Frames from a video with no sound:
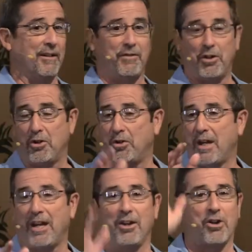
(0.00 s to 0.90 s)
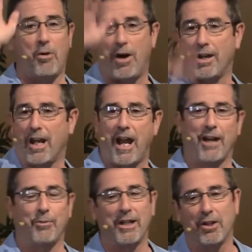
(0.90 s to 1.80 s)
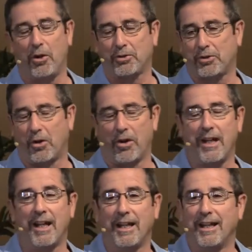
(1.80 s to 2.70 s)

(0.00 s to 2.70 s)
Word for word: If you're new here, go online, read the whole story.